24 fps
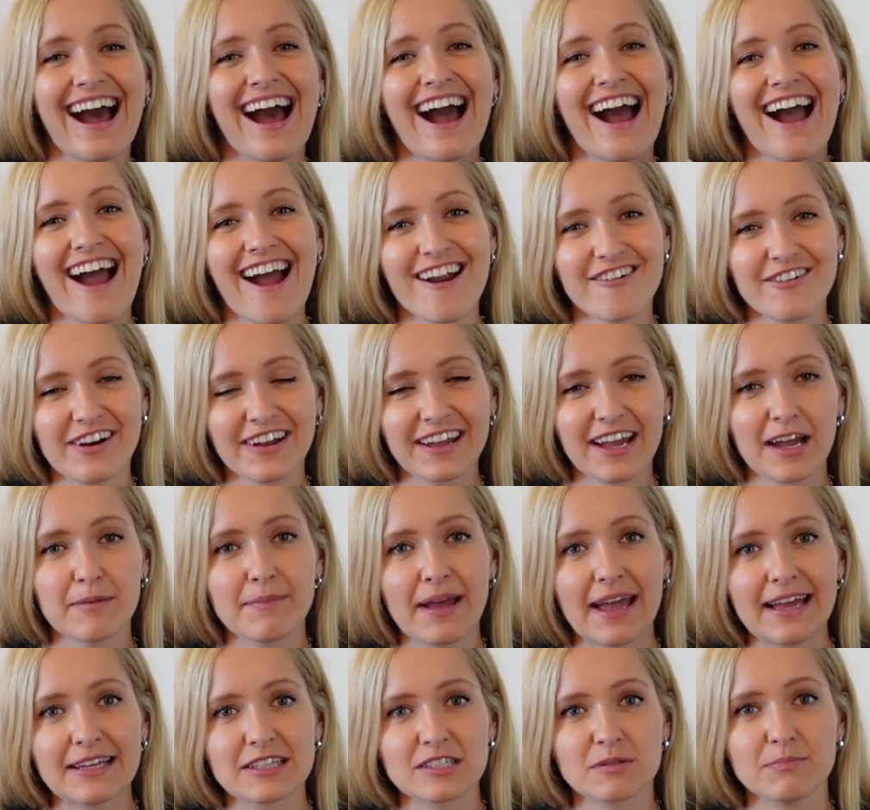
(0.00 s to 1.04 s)
I
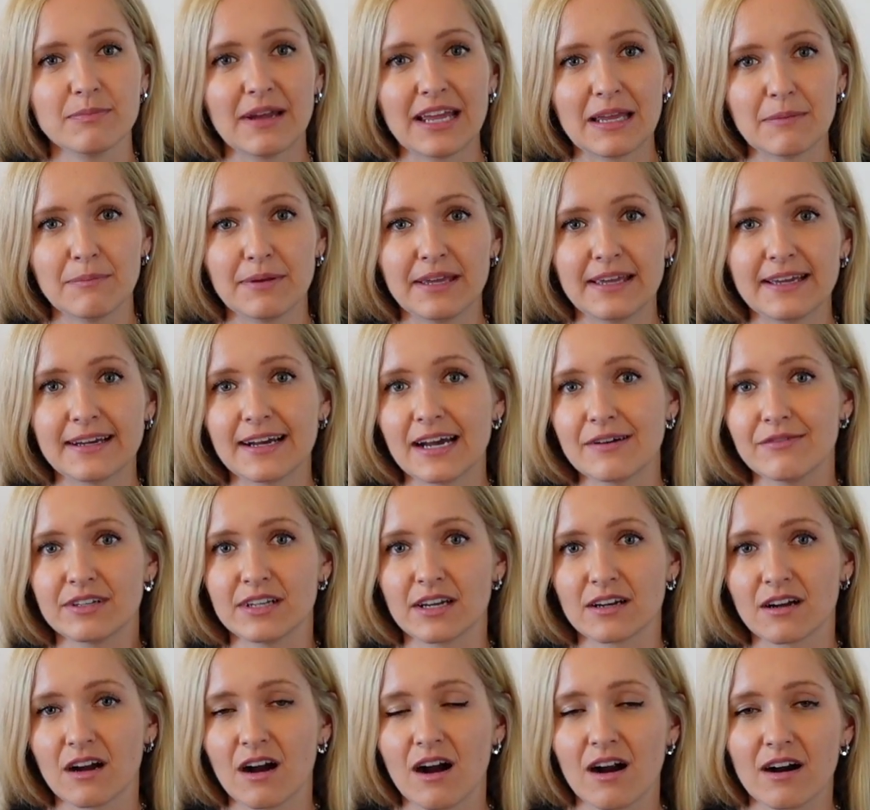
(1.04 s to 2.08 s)
recommend maybe having
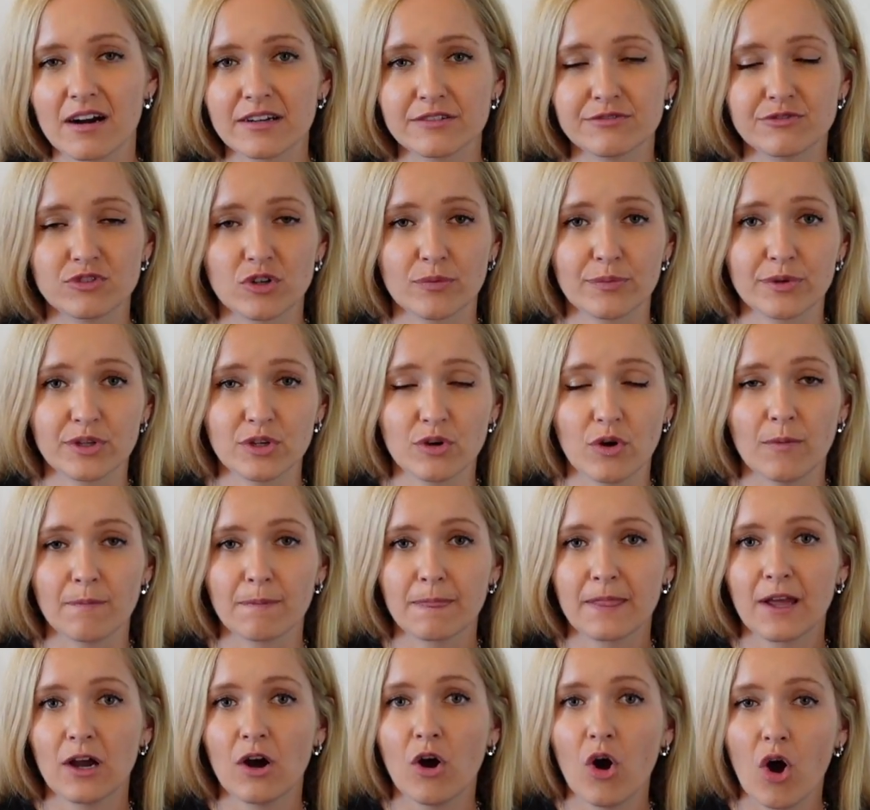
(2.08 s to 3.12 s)
a card from your
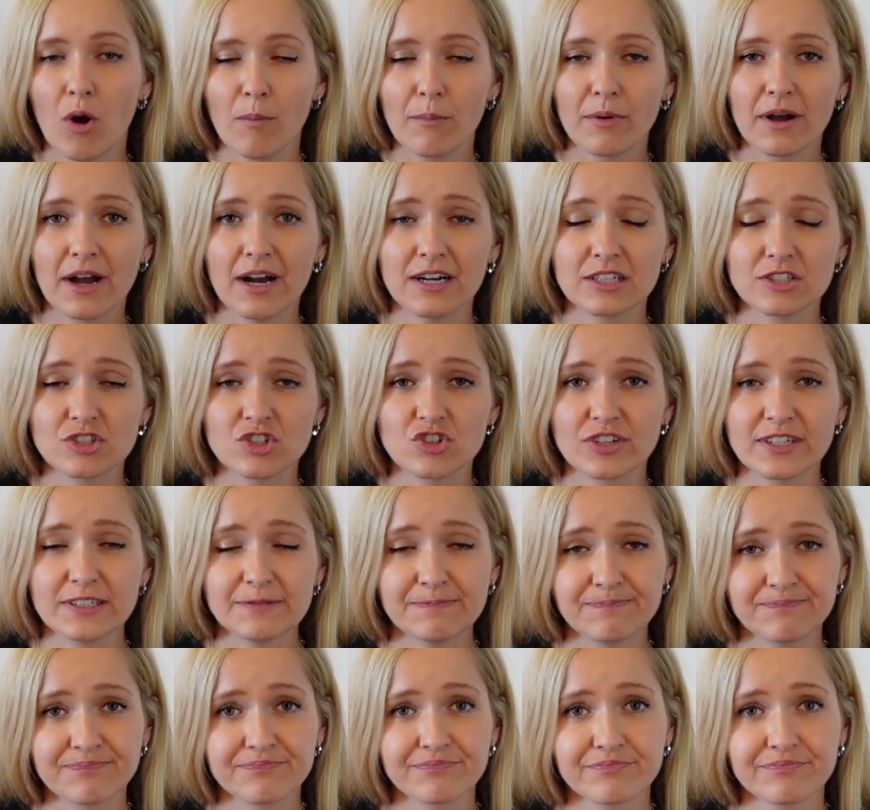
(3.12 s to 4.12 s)
home country,